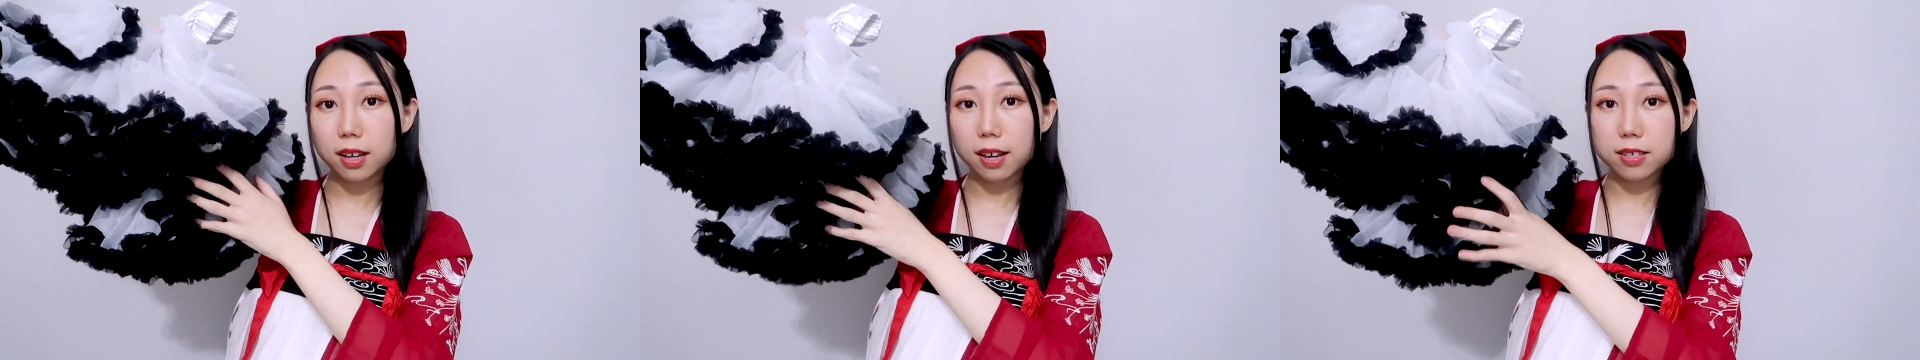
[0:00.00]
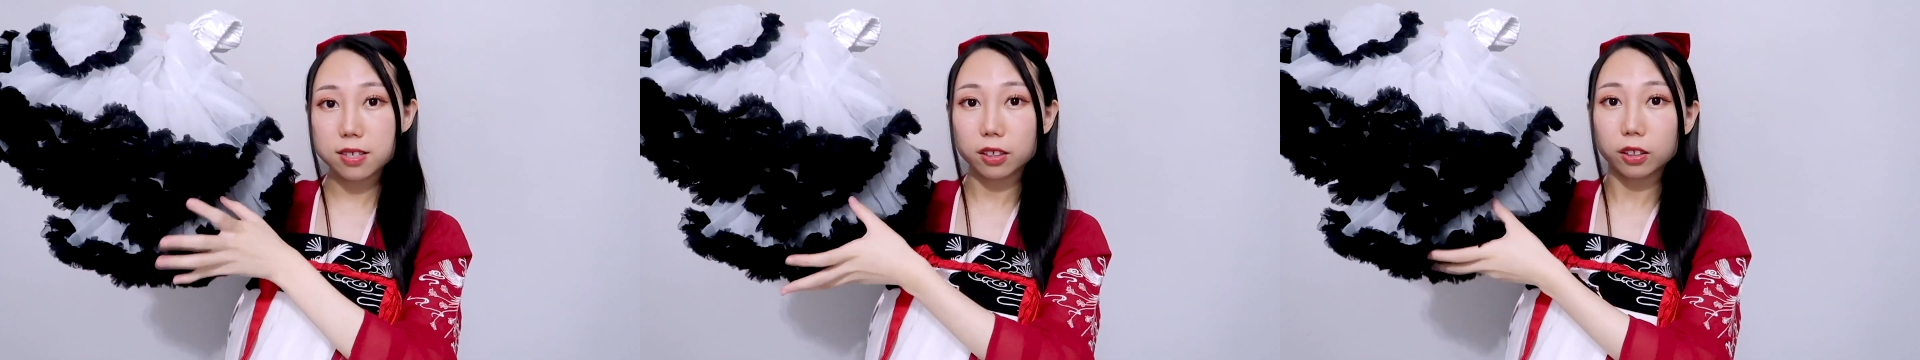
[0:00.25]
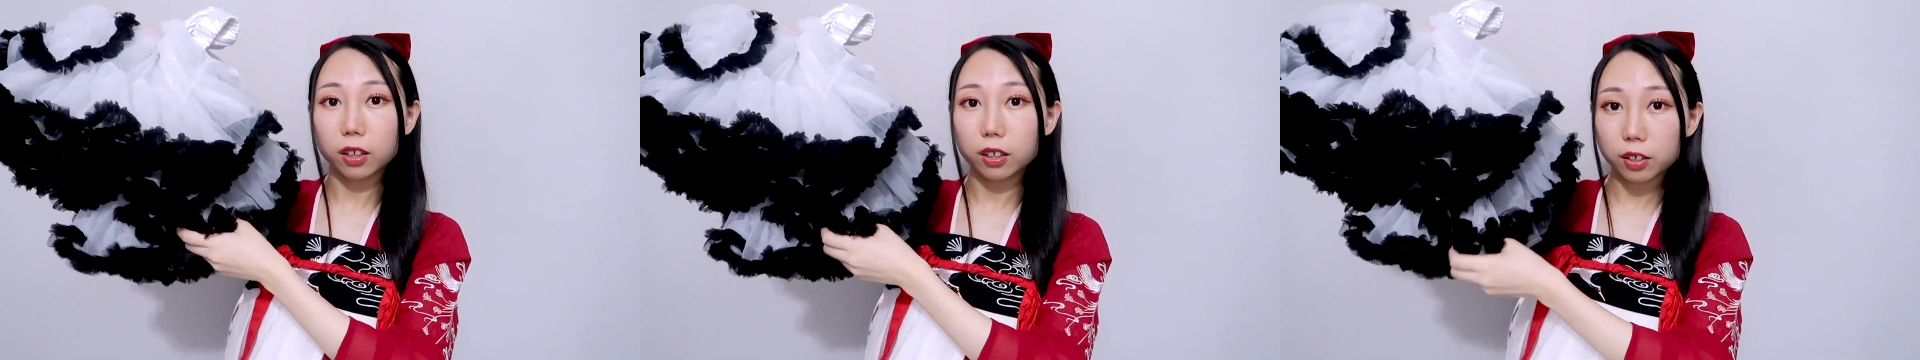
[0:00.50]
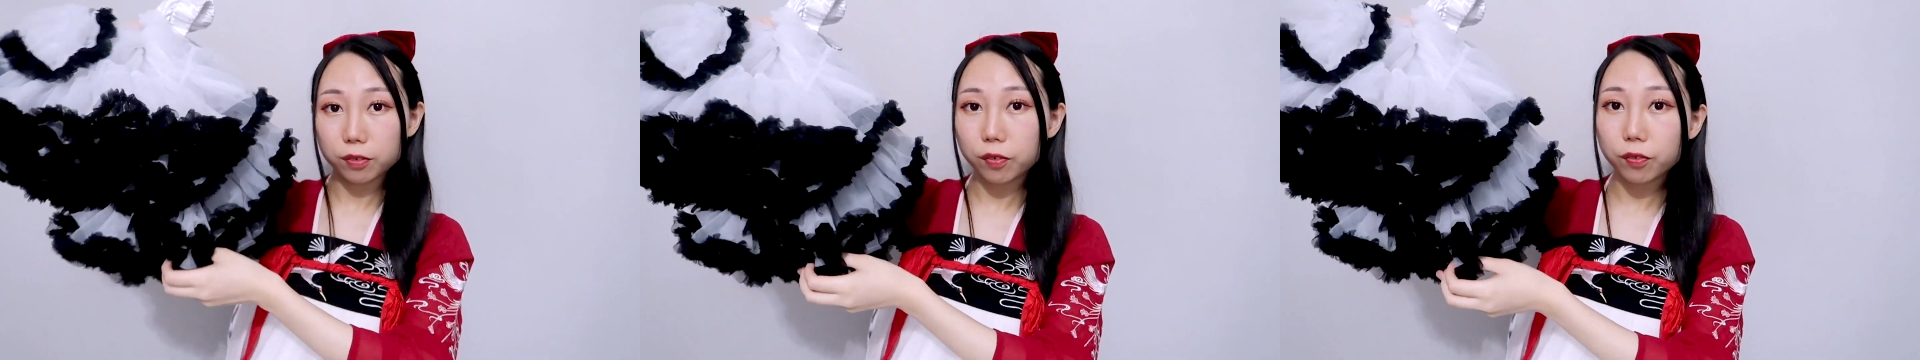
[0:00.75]
has a
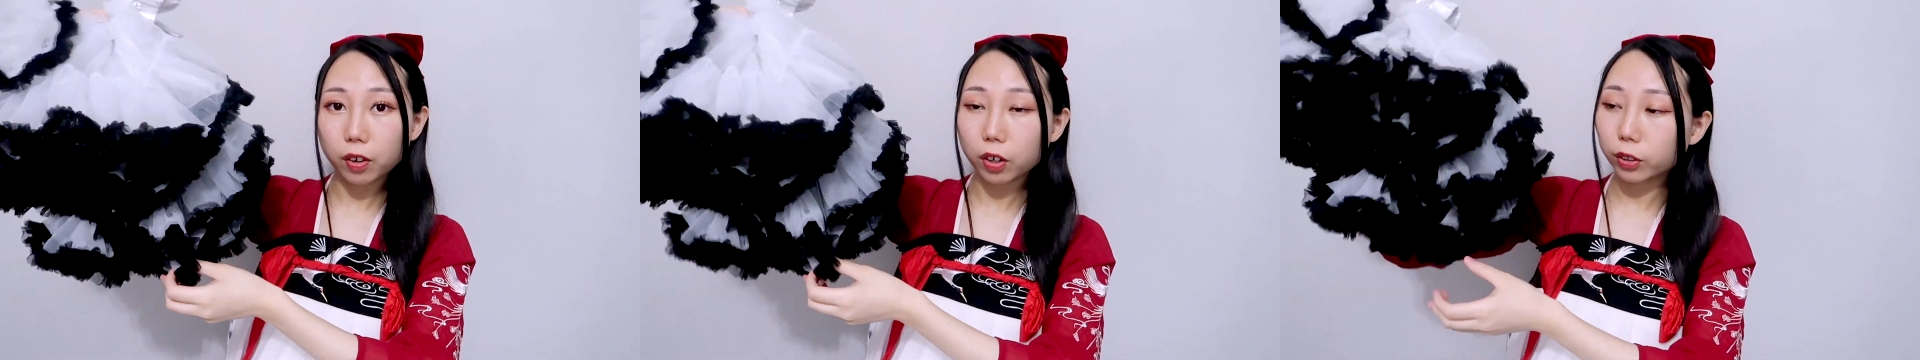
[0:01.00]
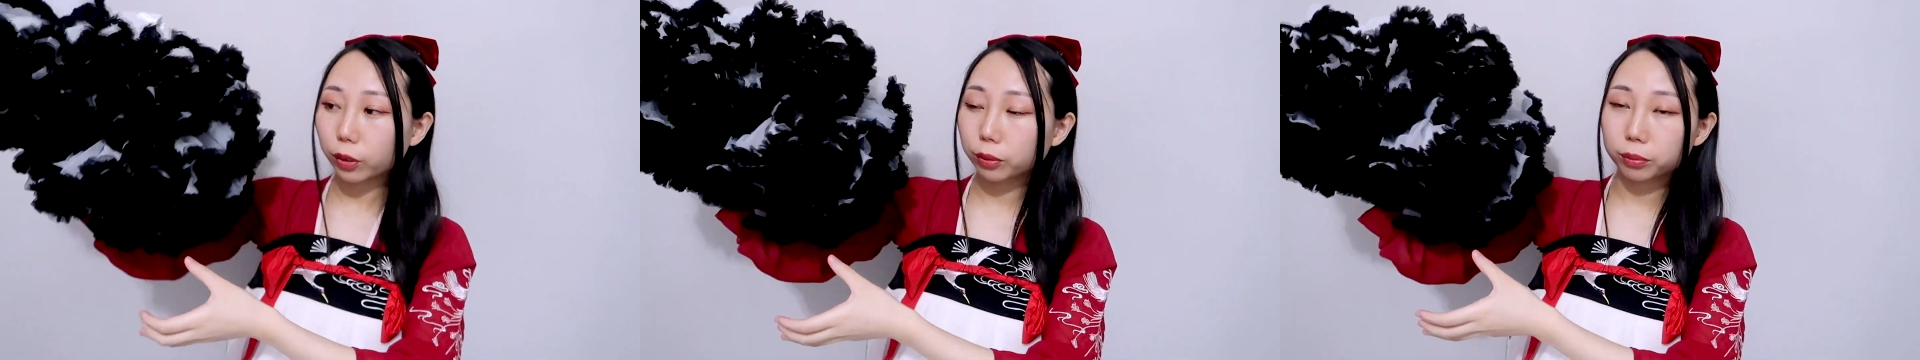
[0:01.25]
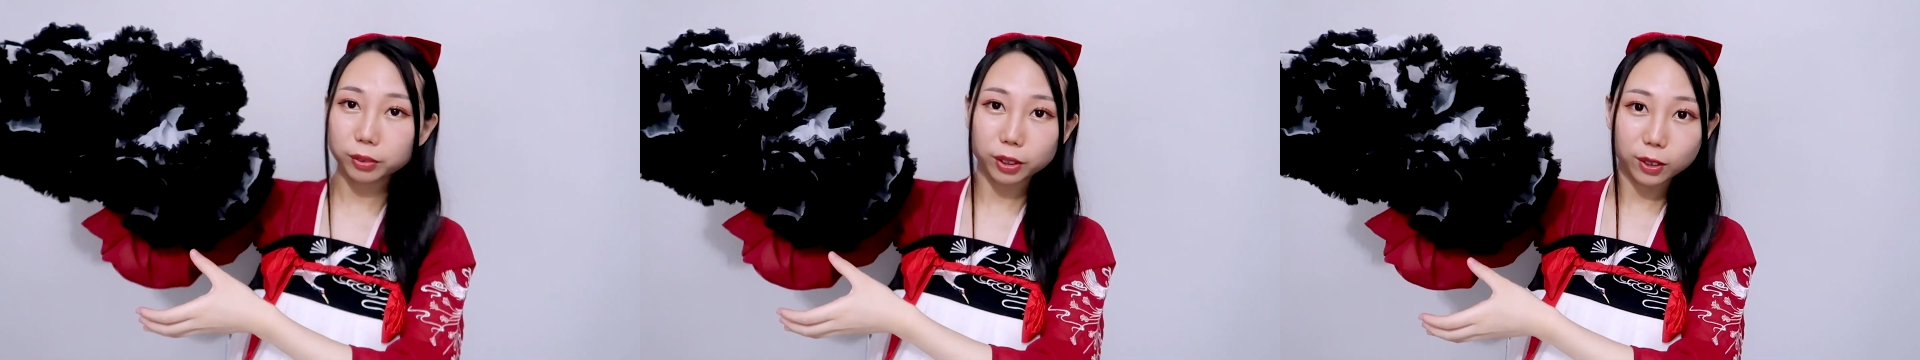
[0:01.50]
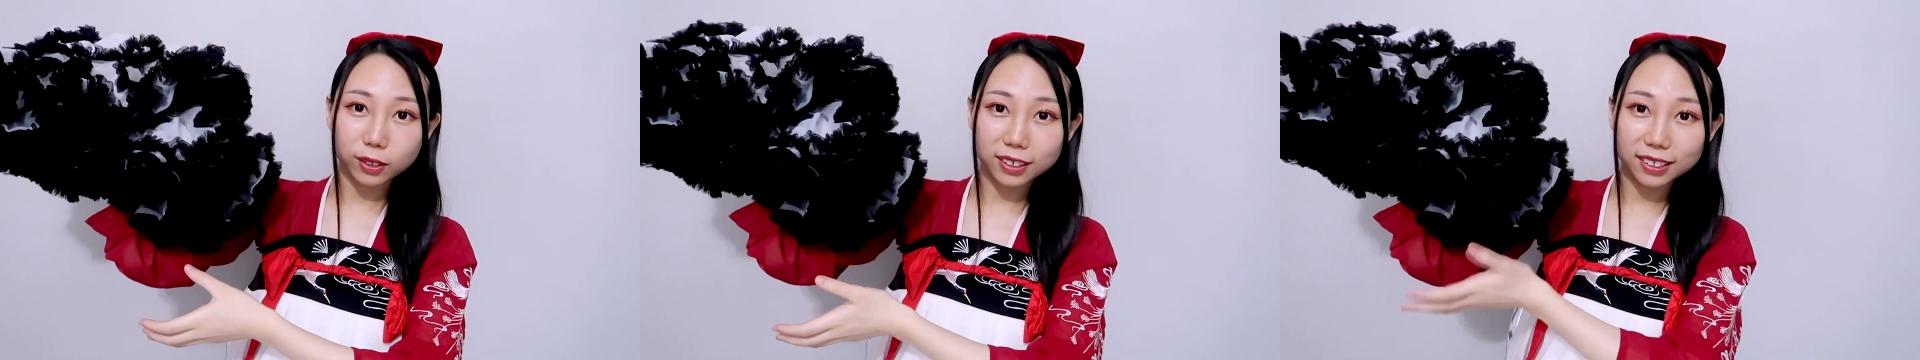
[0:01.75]
lot of volume.
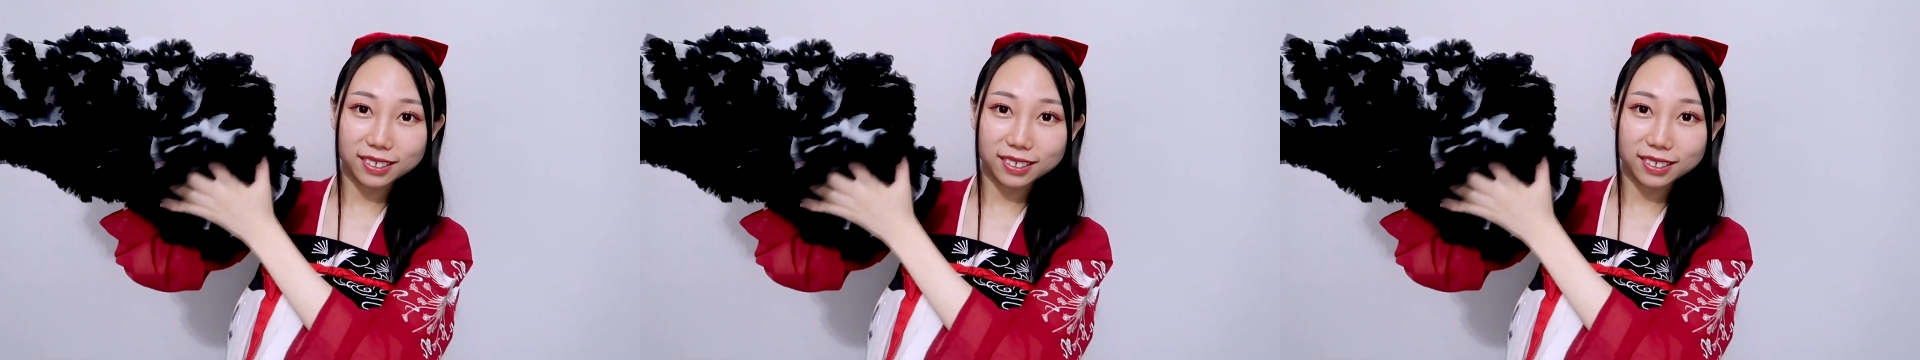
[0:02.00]
Look,